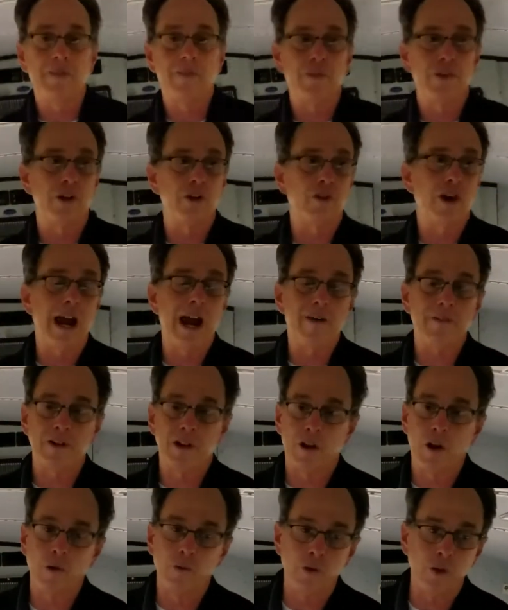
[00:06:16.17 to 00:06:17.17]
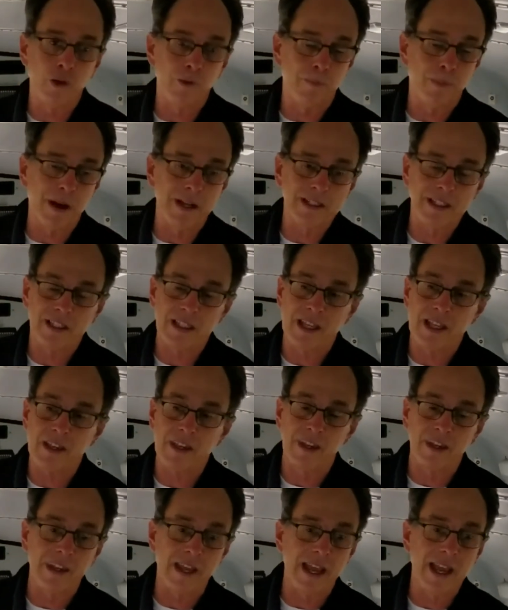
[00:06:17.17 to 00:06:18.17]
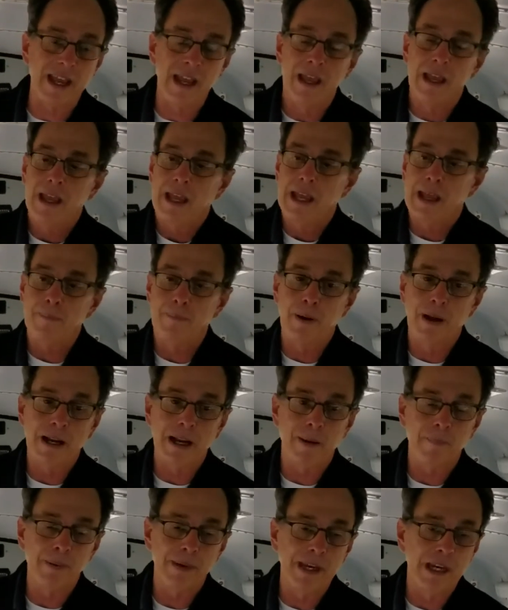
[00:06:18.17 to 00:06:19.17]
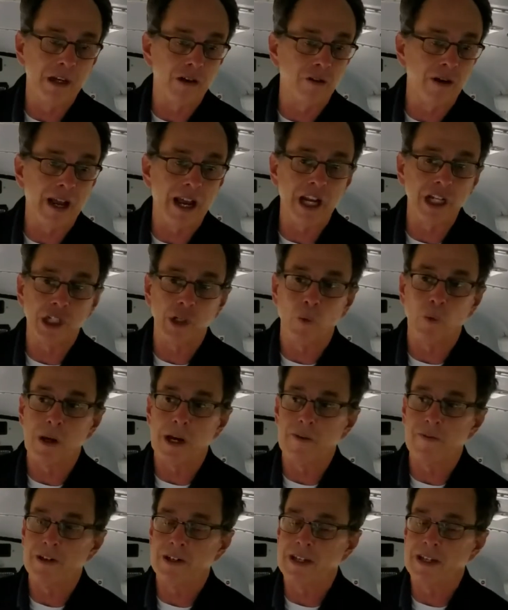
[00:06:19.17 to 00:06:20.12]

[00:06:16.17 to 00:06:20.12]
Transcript: for the driver to go through the bus at the end of the day and pick up any trash or whatever.